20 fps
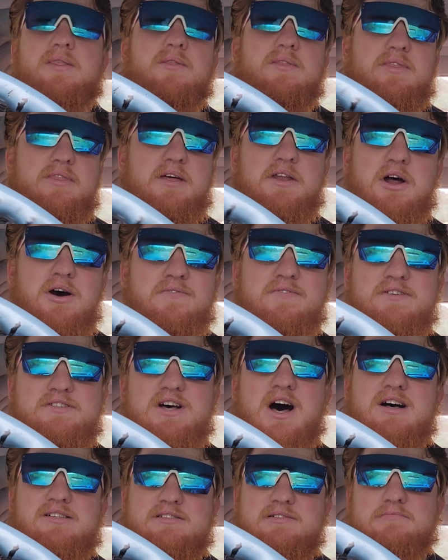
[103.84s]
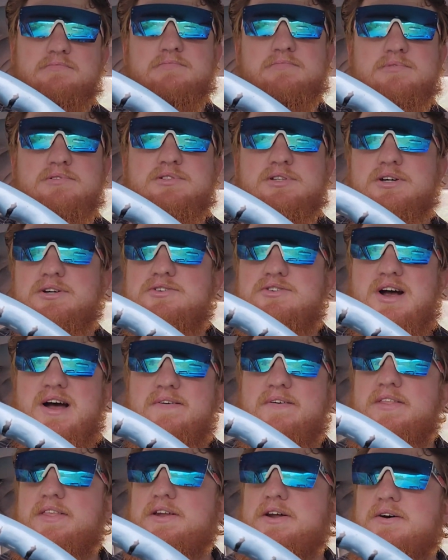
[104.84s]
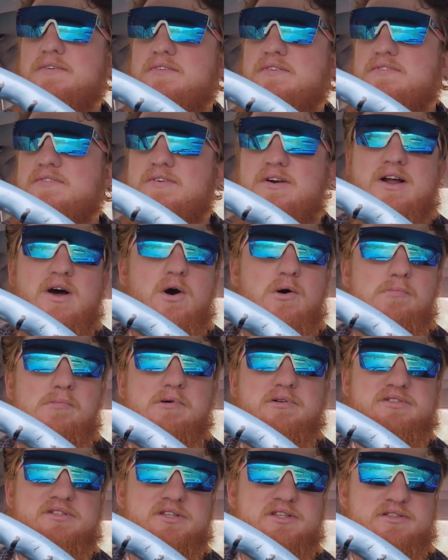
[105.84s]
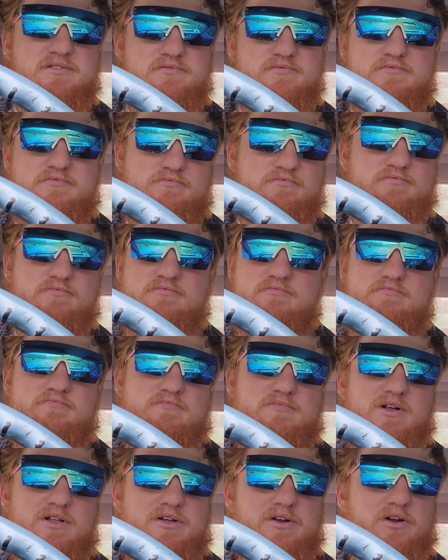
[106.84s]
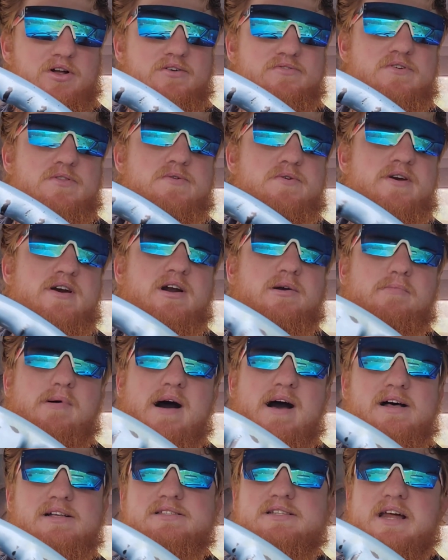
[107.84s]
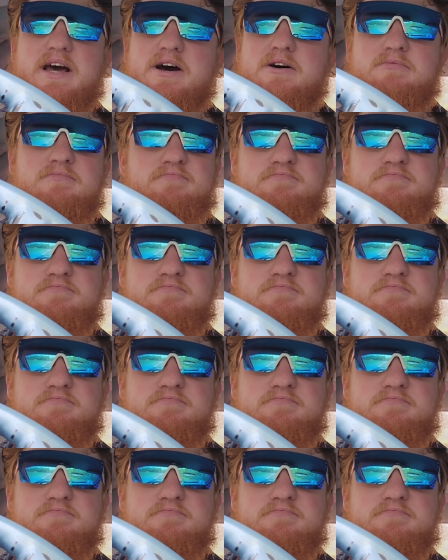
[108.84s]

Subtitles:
the Nova is awesome. So driving the Nova for almost a little over 300 miles now,